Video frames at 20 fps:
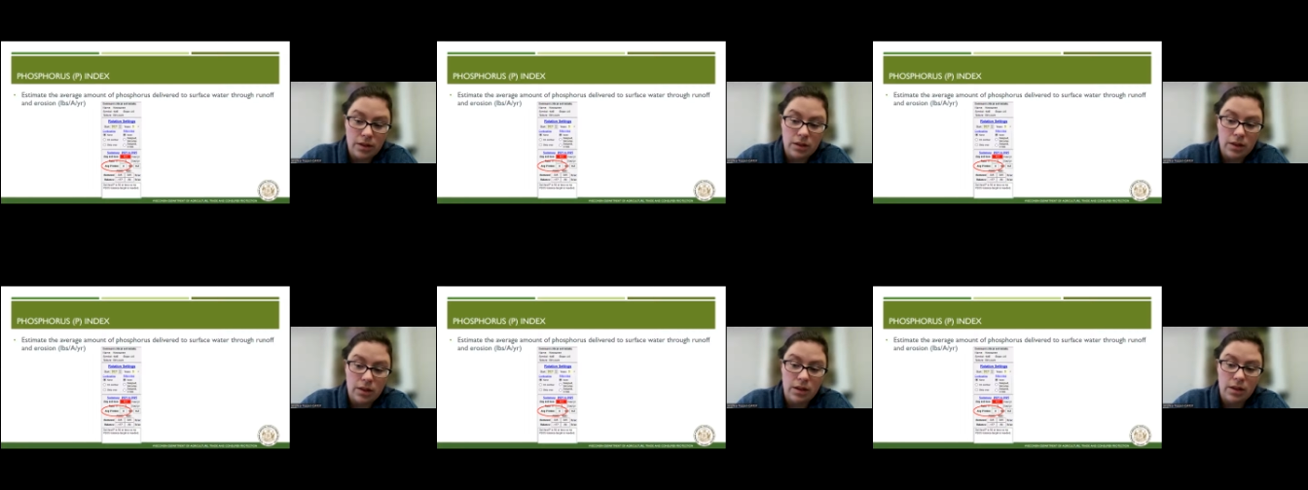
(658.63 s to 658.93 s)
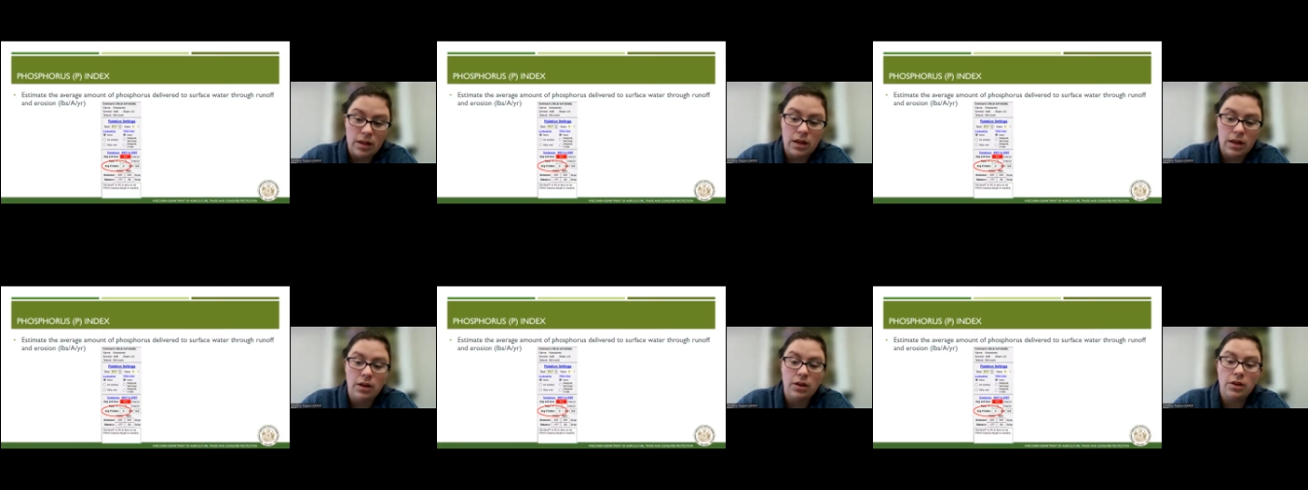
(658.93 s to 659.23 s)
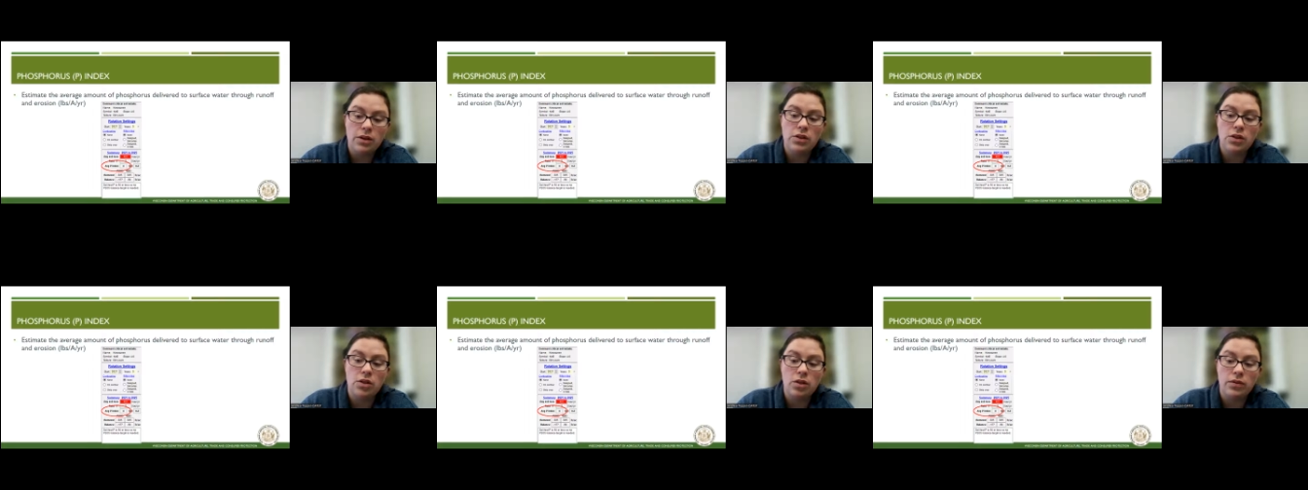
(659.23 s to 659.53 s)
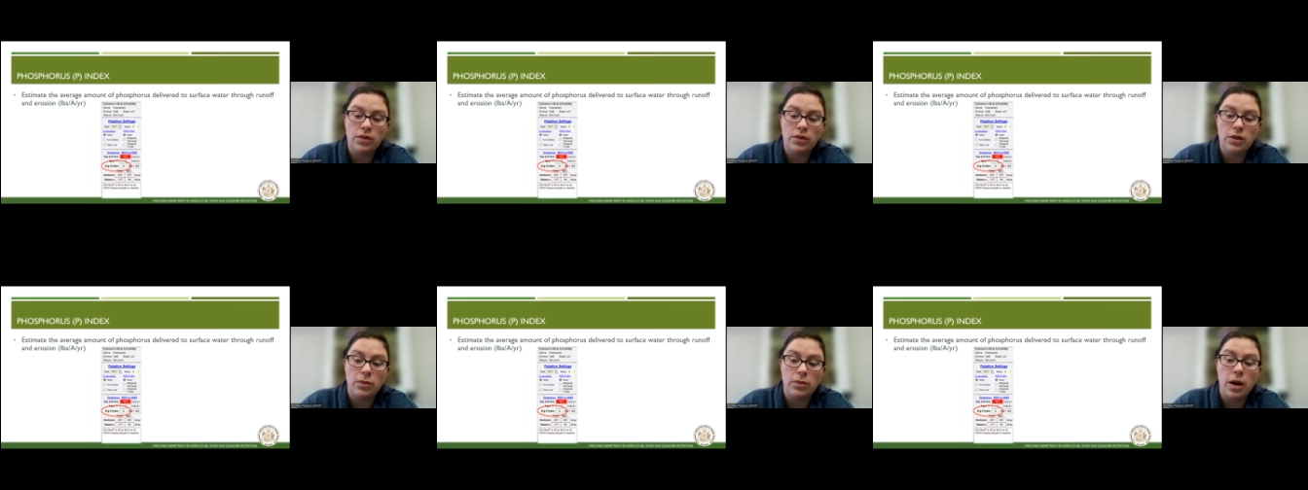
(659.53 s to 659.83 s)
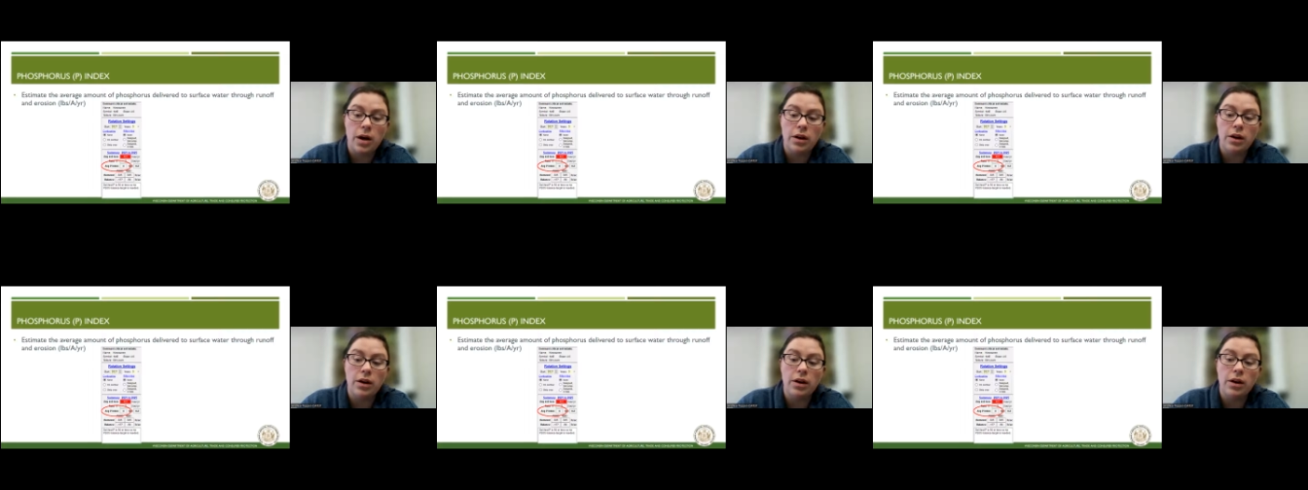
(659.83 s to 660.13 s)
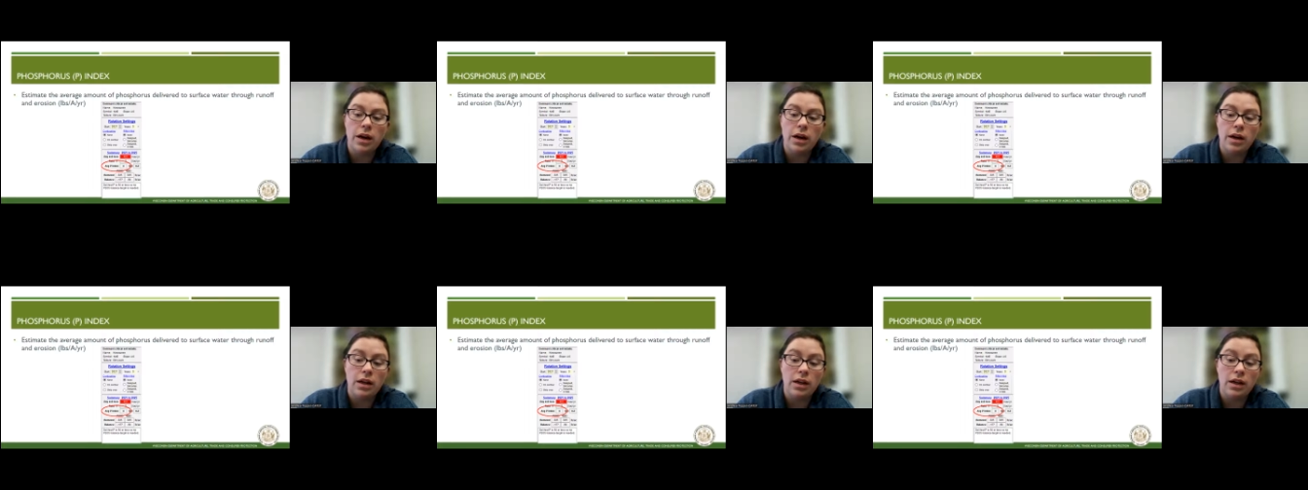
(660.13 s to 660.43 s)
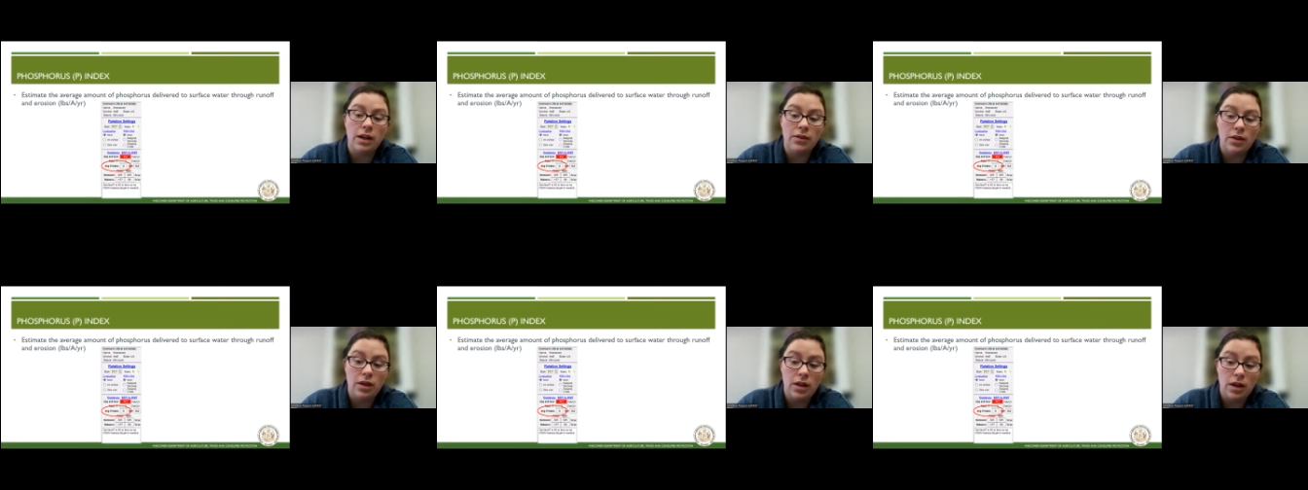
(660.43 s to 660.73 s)
to the nearest surface water in a
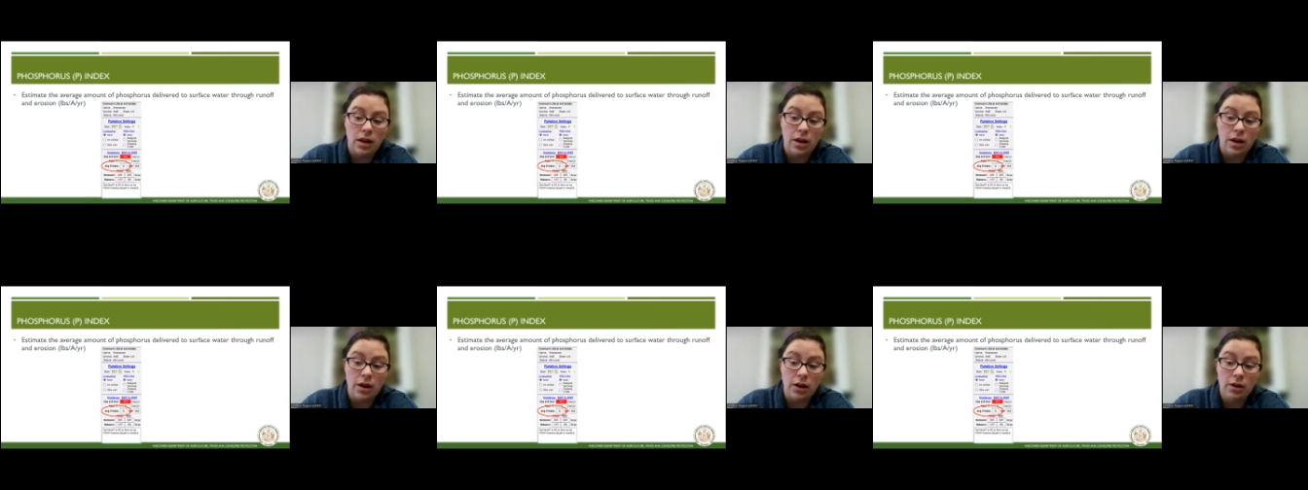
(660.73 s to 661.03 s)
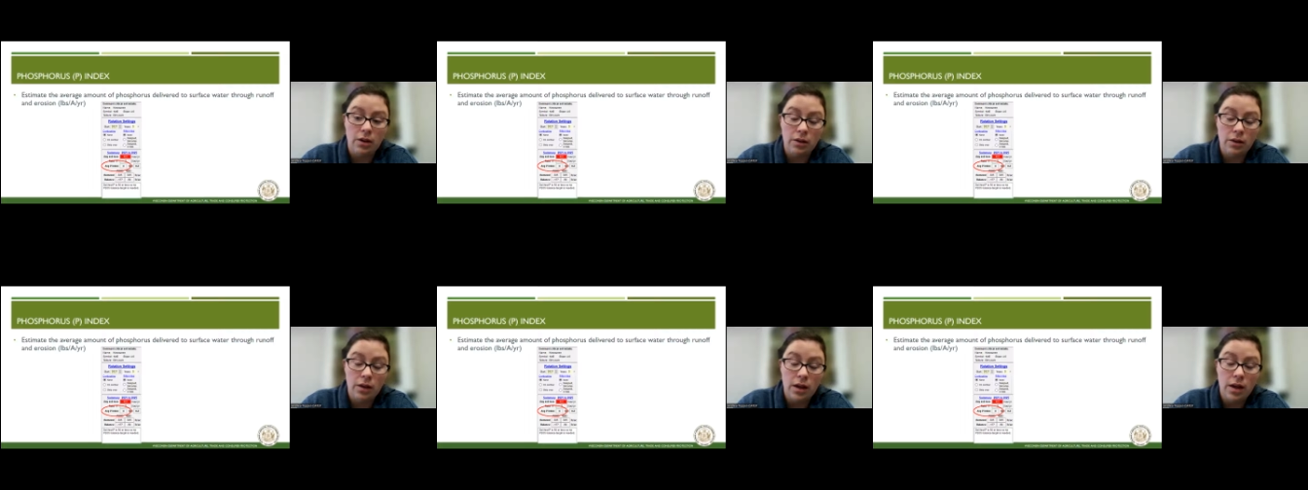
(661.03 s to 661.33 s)
given year,